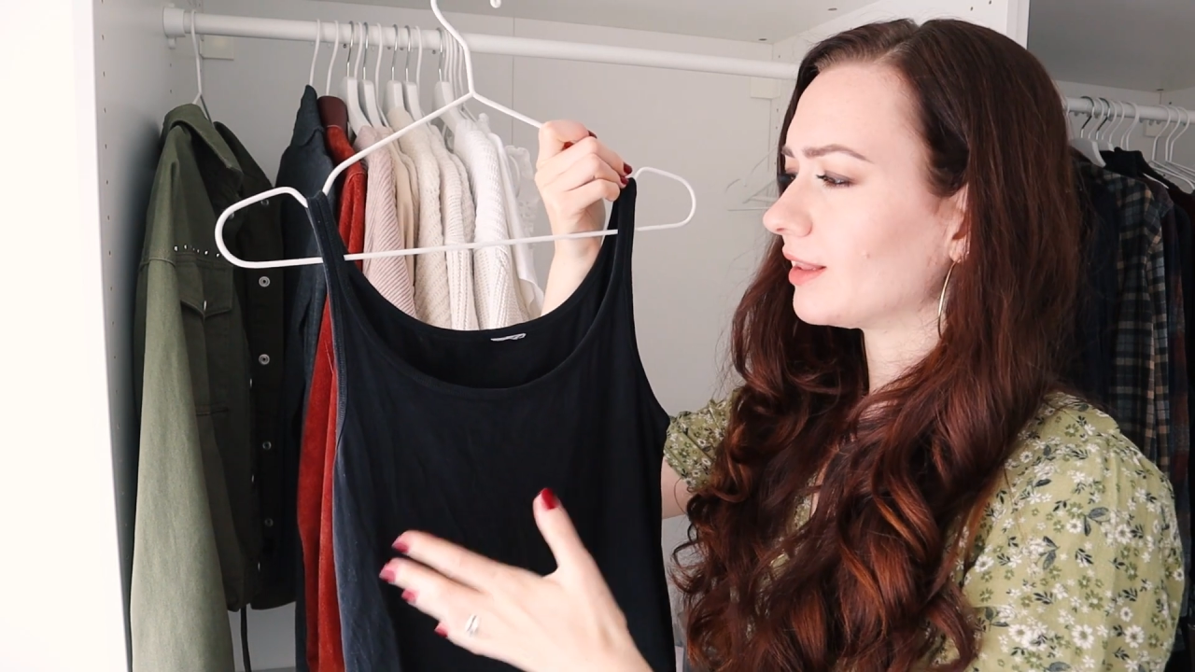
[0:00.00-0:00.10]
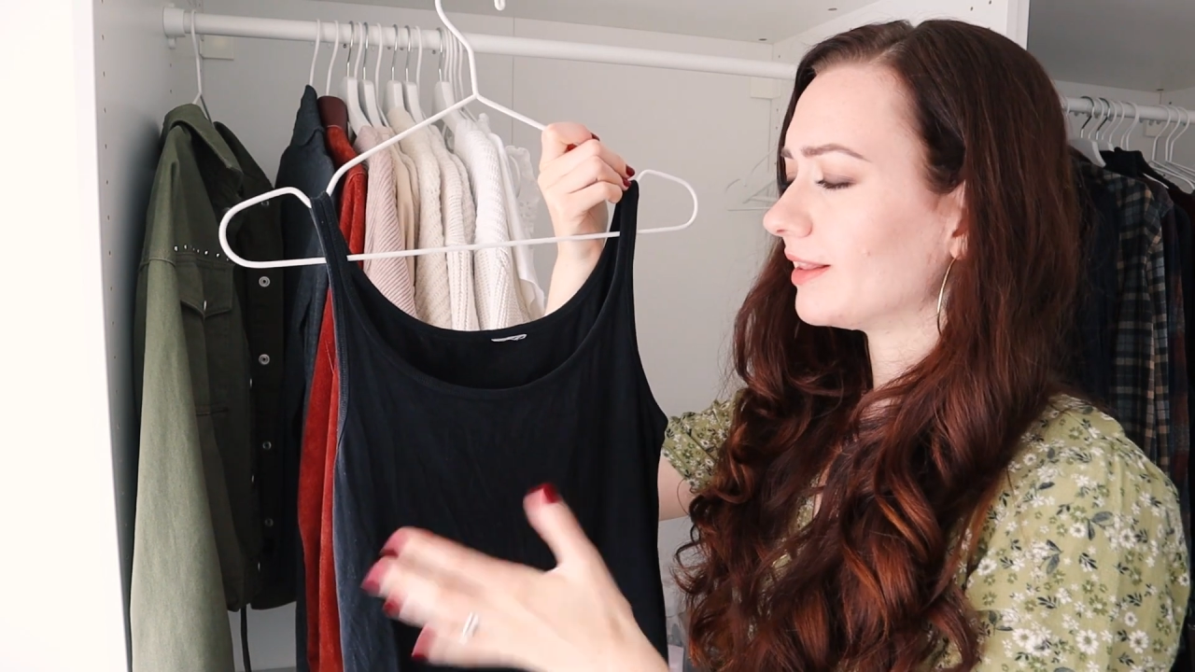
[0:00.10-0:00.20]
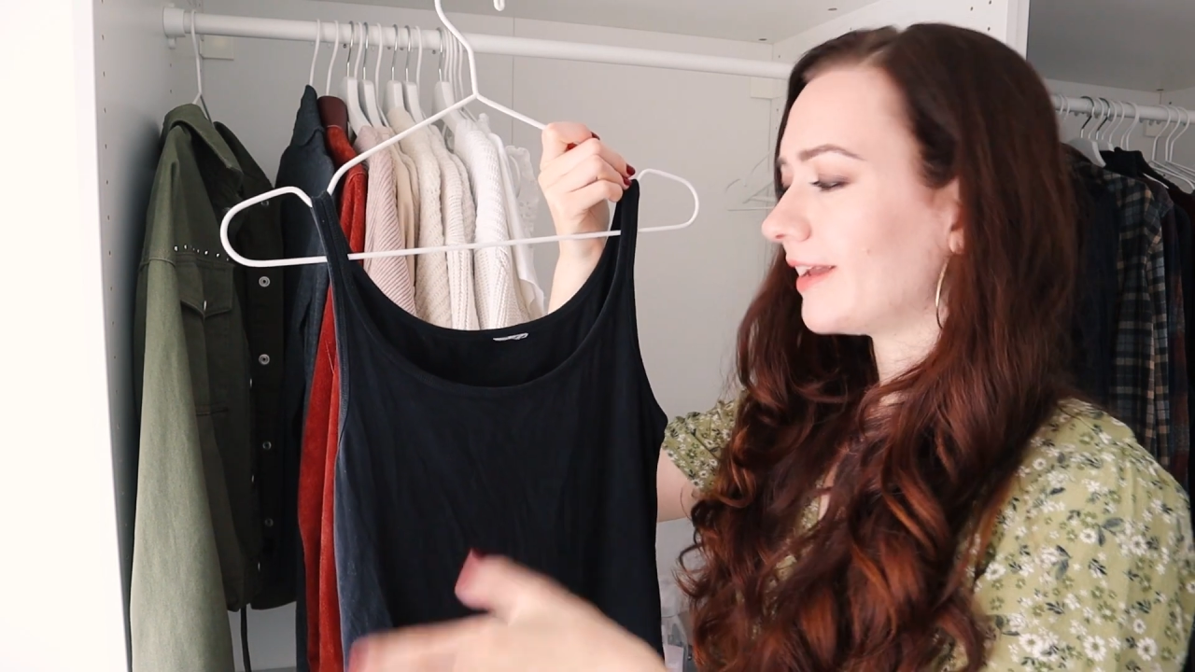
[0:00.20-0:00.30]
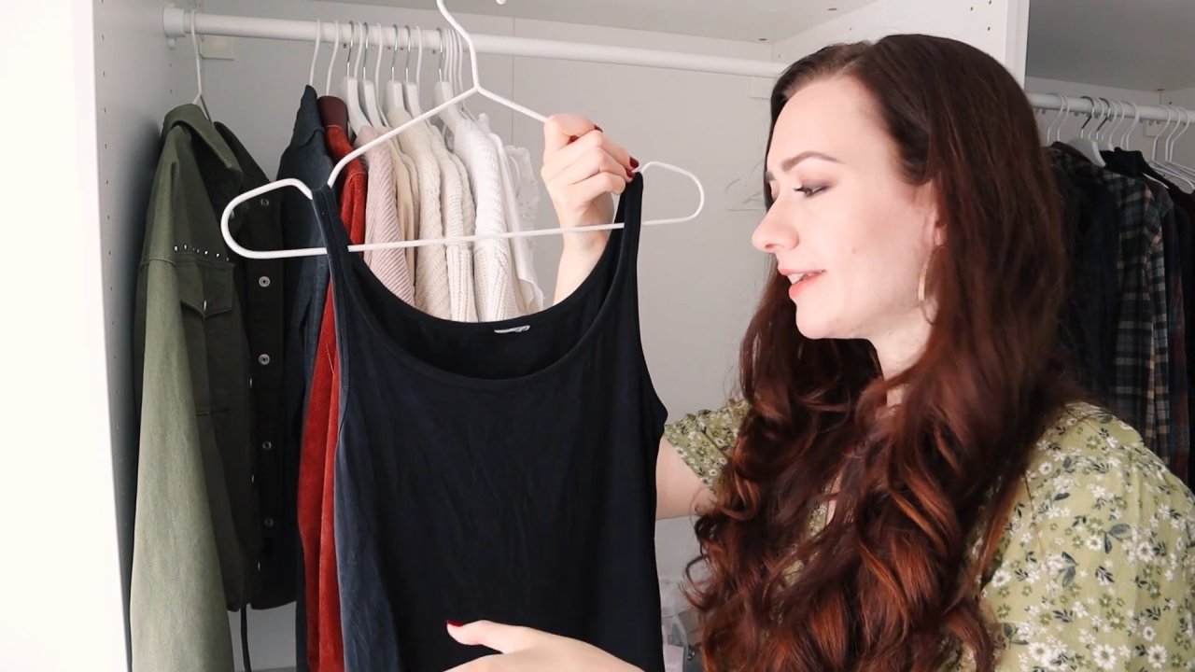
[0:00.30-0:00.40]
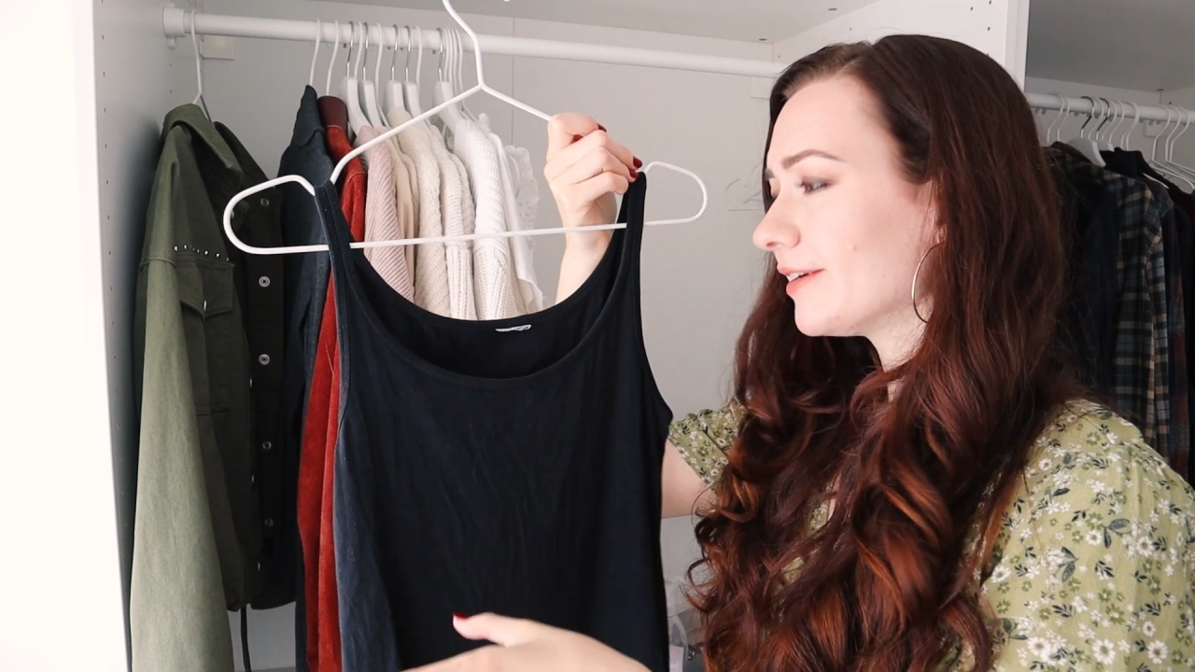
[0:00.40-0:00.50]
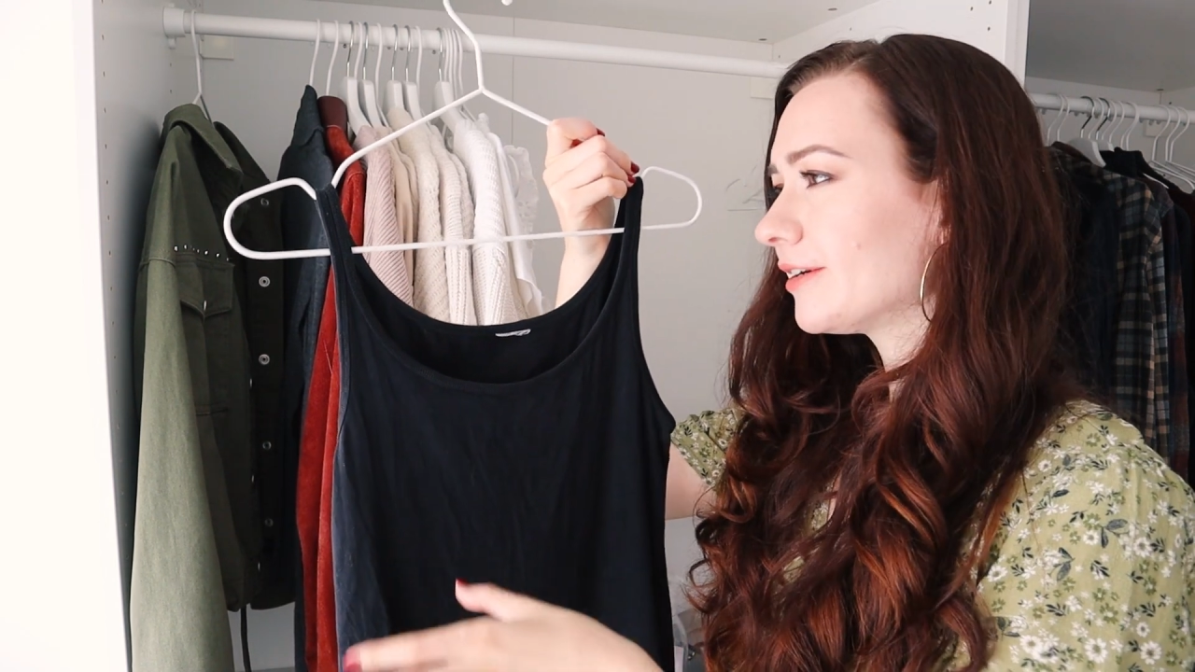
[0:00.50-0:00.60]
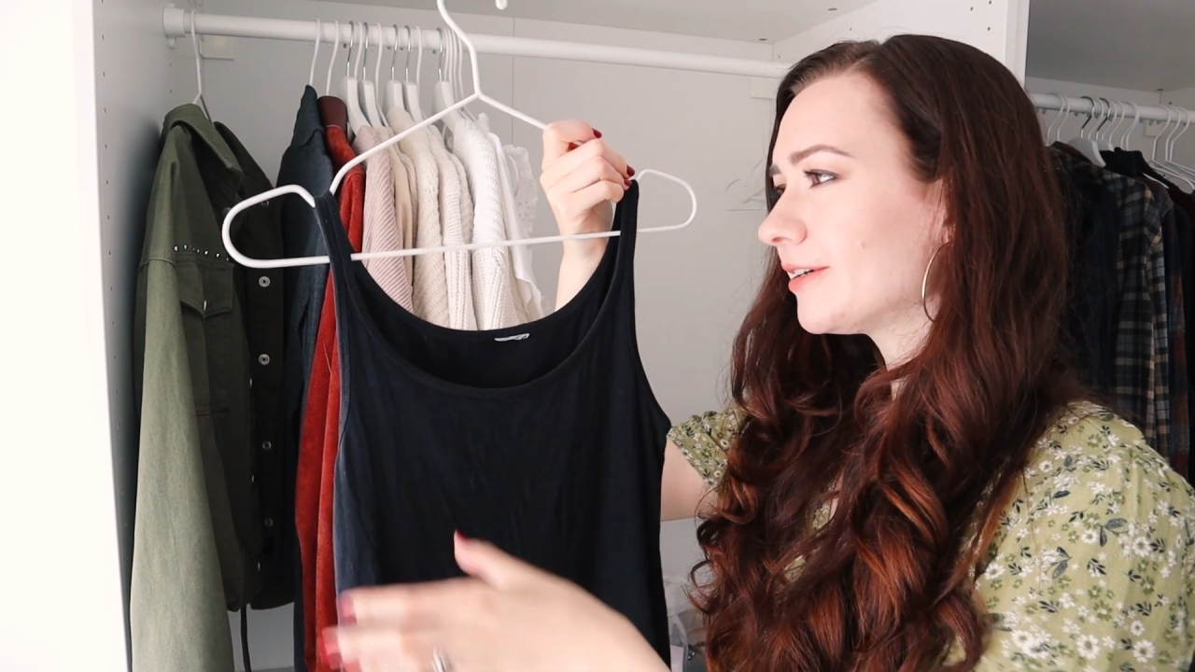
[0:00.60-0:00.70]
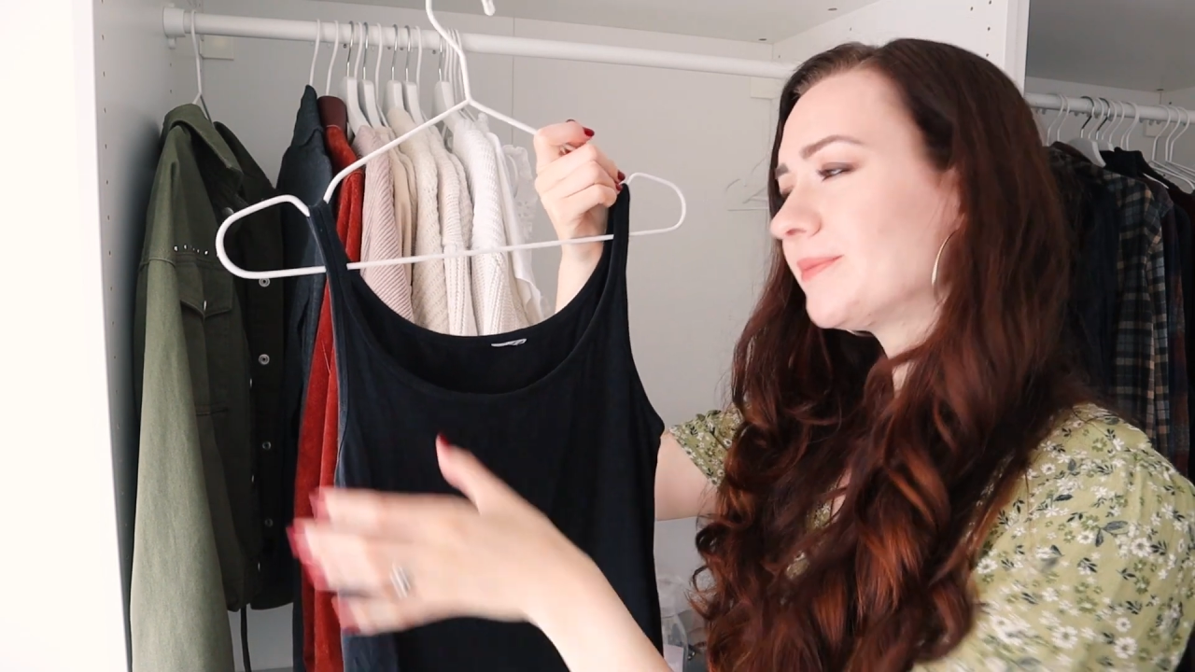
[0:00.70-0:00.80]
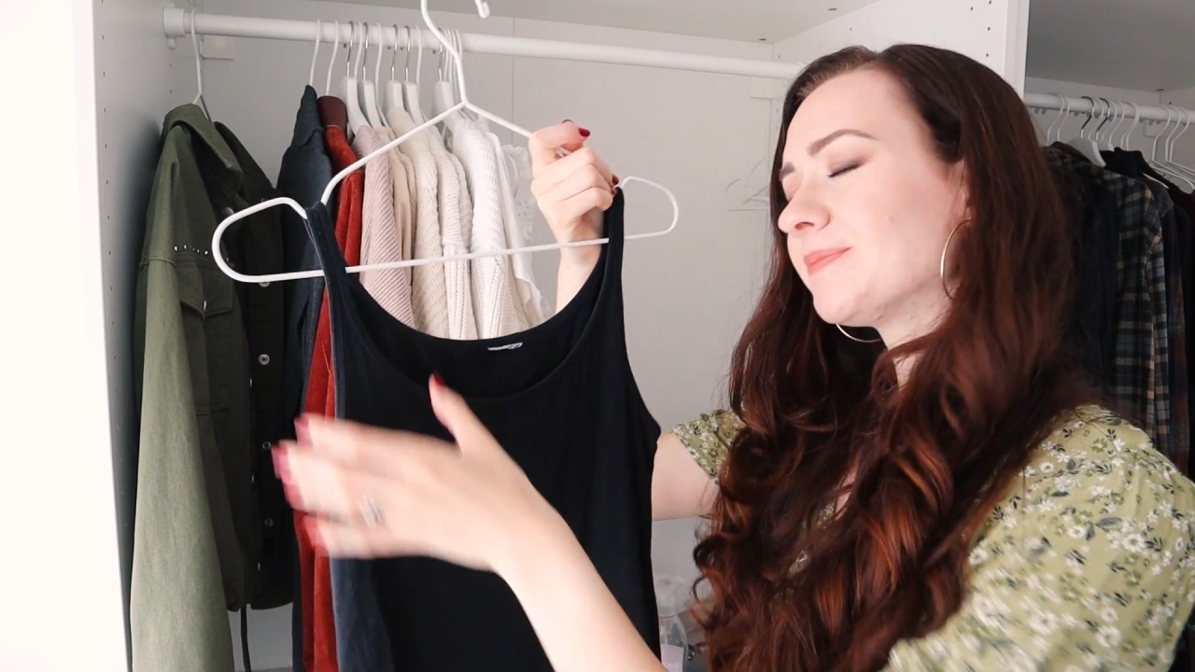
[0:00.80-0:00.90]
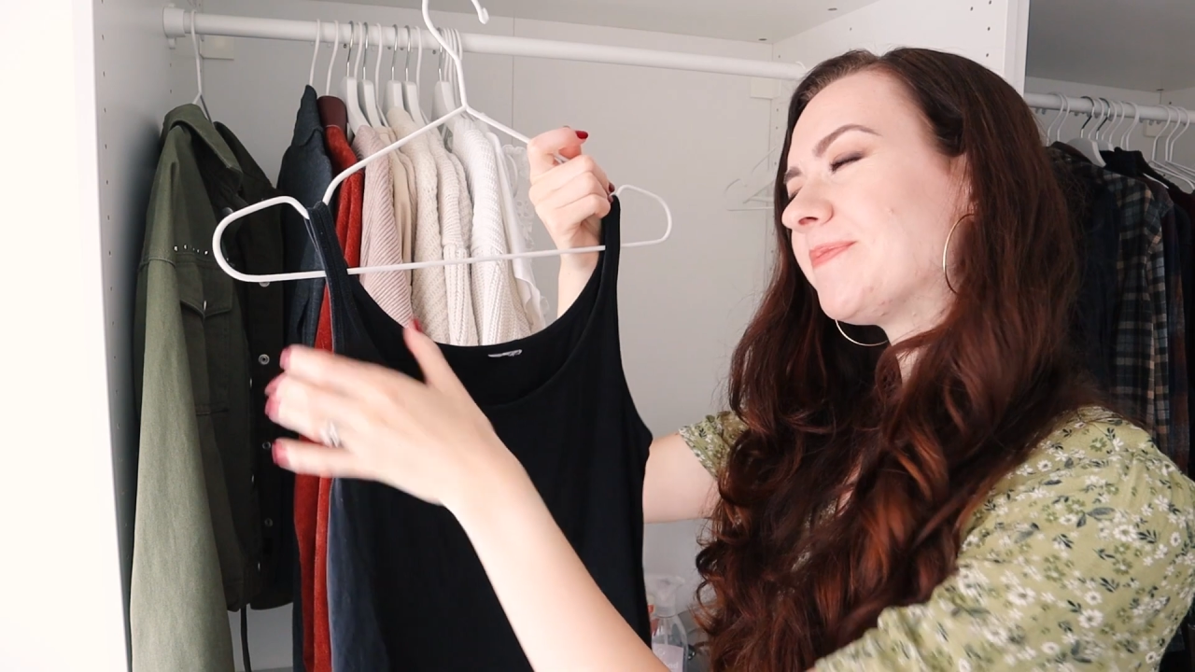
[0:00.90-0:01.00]

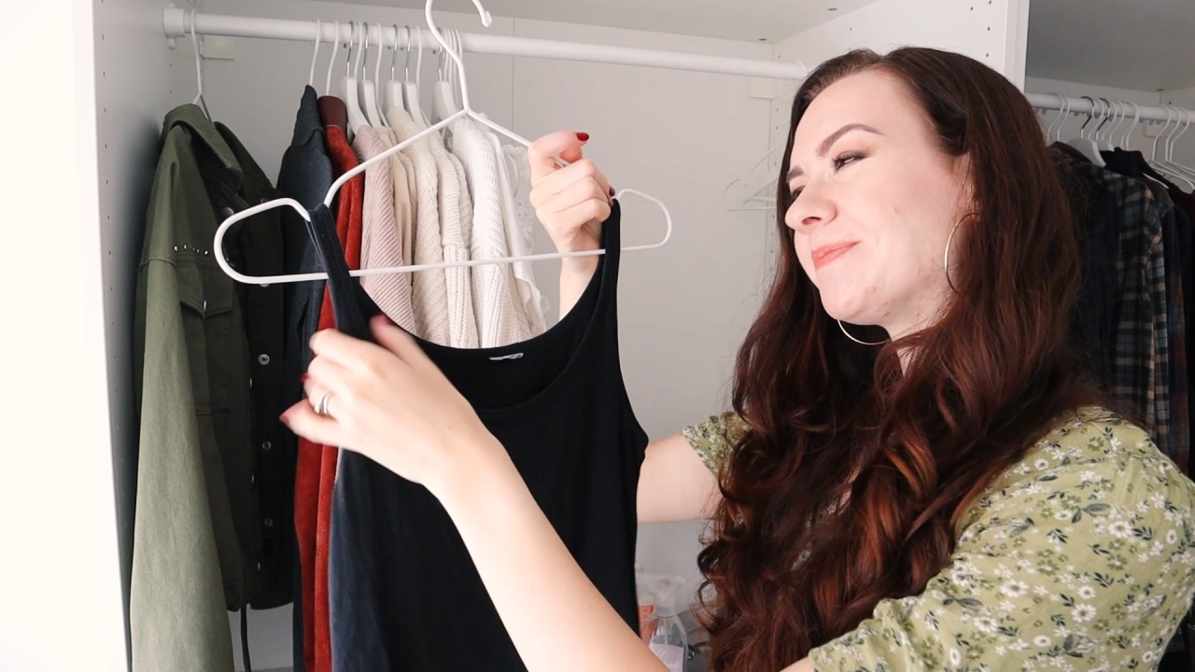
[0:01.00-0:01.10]
layer.